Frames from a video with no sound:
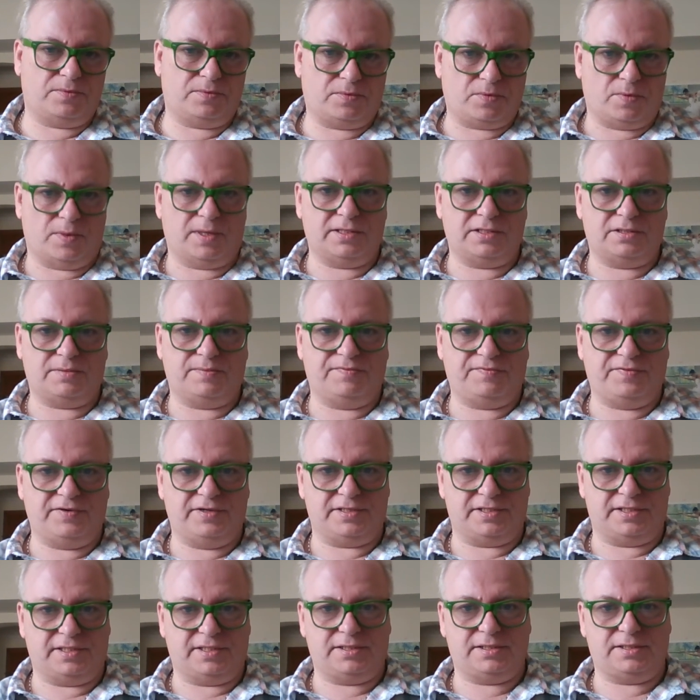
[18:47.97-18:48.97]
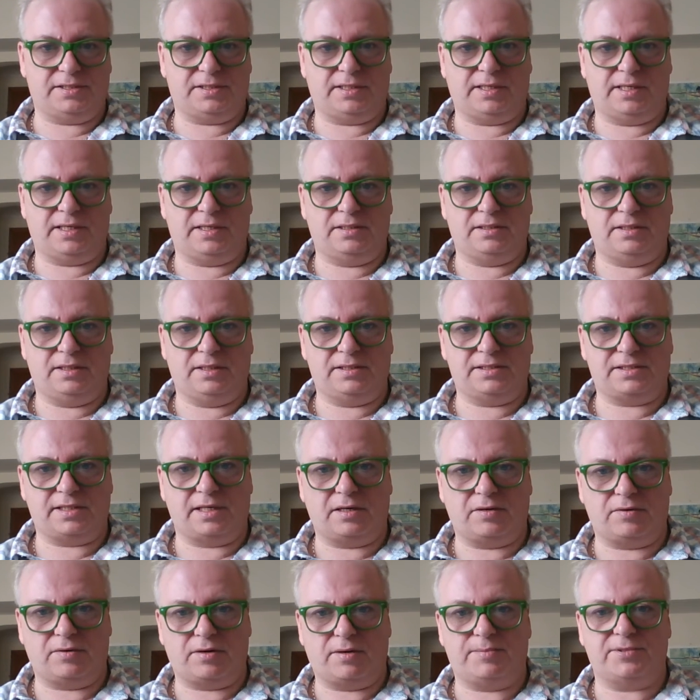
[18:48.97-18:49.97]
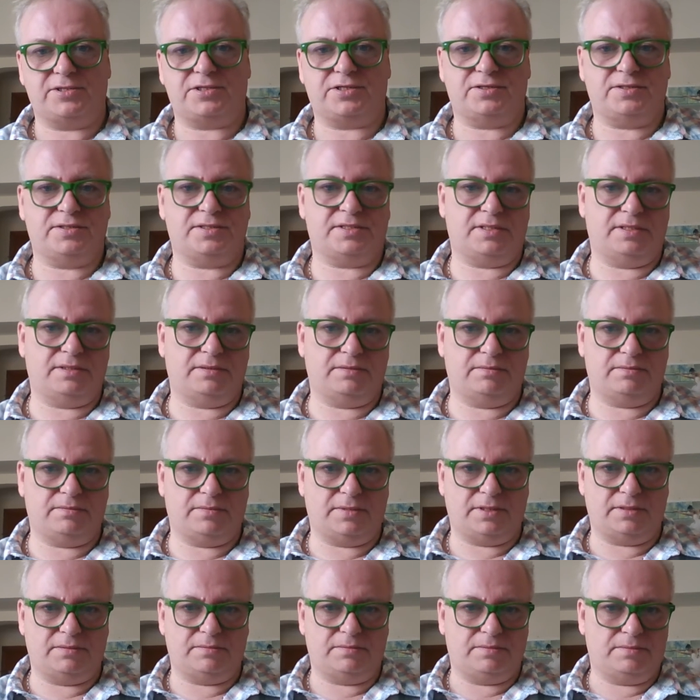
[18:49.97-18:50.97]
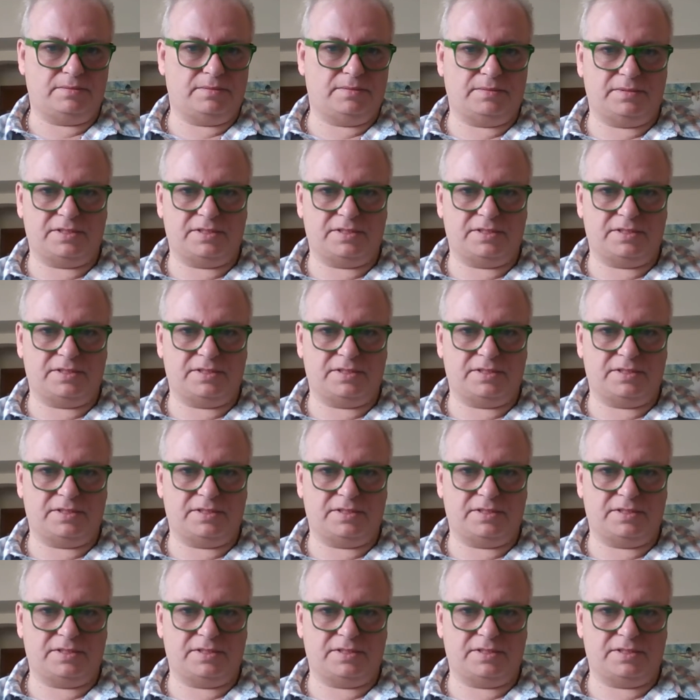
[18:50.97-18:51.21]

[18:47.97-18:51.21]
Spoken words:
quantum physics and accelerometers and